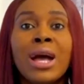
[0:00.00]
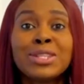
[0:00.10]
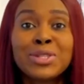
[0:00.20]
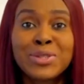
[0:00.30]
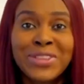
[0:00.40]

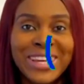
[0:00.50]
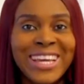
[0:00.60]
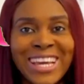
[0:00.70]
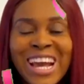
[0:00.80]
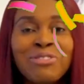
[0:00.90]
And
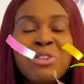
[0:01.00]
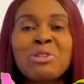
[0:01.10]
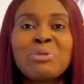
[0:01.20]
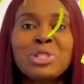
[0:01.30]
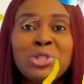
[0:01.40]
today I'm
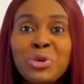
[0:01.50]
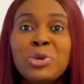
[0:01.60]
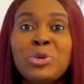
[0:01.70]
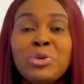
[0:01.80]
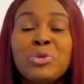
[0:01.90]
going to be
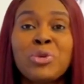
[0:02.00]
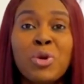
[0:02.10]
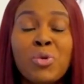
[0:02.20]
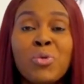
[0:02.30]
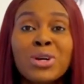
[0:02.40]
showing
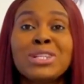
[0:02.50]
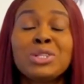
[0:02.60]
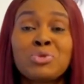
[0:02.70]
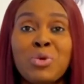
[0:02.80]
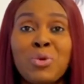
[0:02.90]
you what
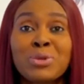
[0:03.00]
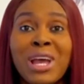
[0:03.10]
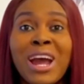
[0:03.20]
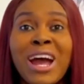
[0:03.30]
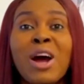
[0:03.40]
these roles
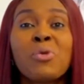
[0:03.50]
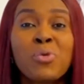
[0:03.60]
are,